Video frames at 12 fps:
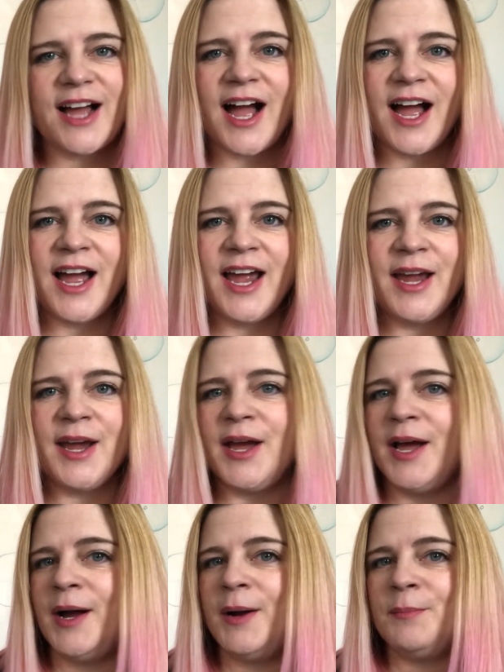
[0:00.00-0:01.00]
I
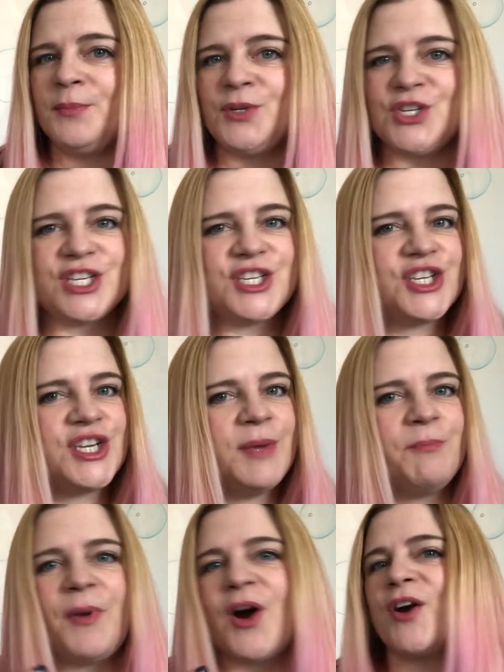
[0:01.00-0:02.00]
am just
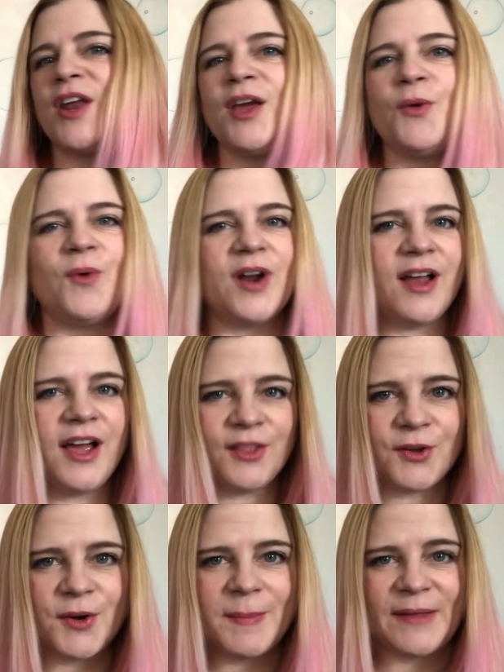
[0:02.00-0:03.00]
imparting what I
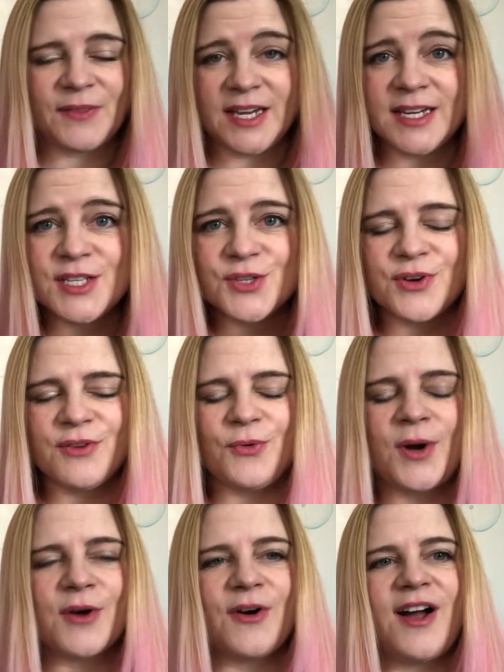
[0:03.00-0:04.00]
learned about the history of
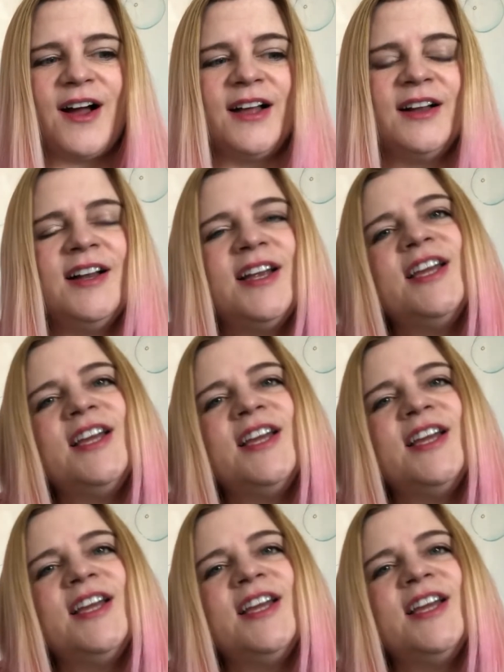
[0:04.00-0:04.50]
foie gras.